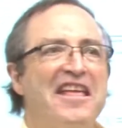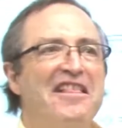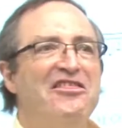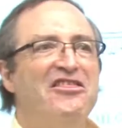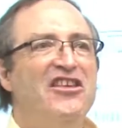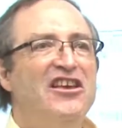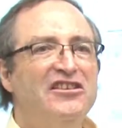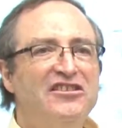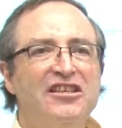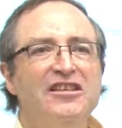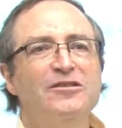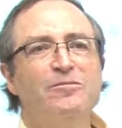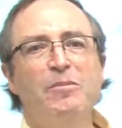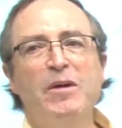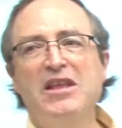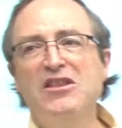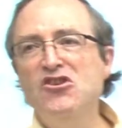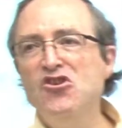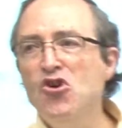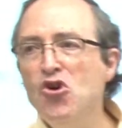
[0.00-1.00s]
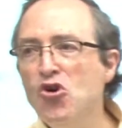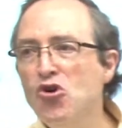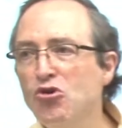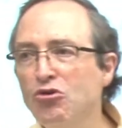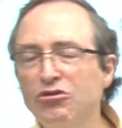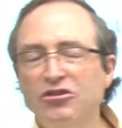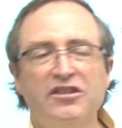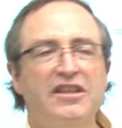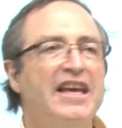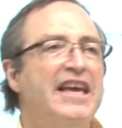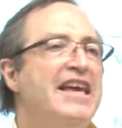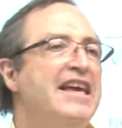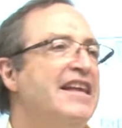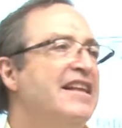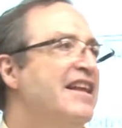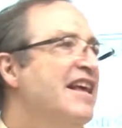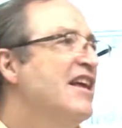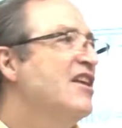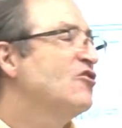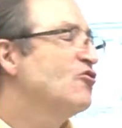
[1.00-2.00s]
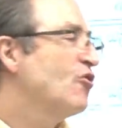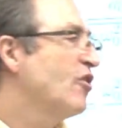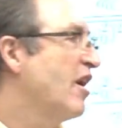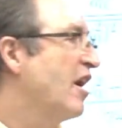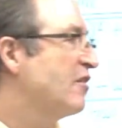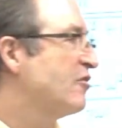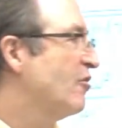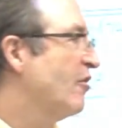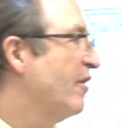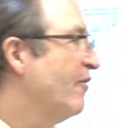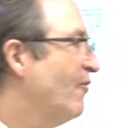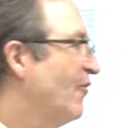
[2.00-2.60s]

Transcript: This has been used in introductory